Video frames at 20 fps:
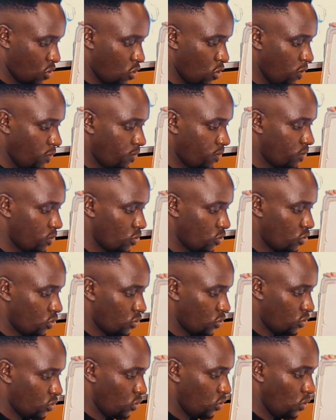of
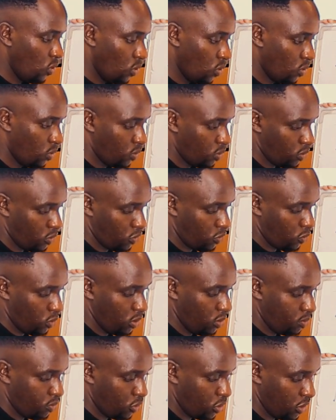2
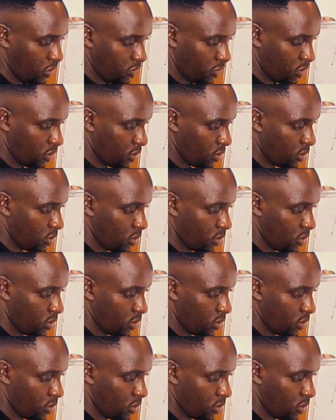swing points.